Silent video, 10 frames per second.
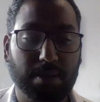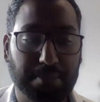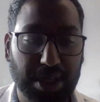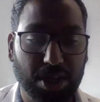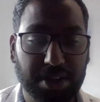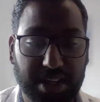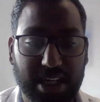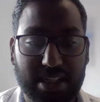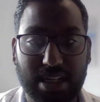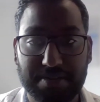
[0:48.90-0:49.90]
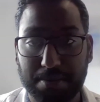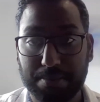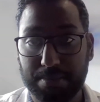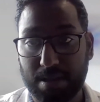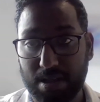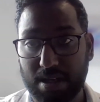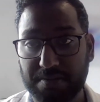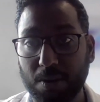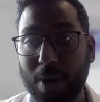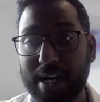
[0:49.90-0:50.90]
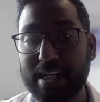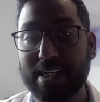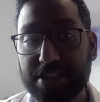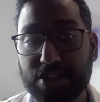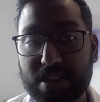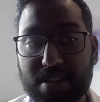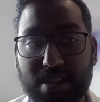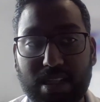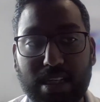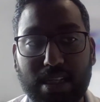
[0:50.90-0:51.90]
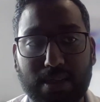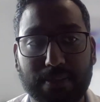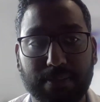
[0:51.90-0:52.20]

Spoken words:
beyond that, I have a wider interest in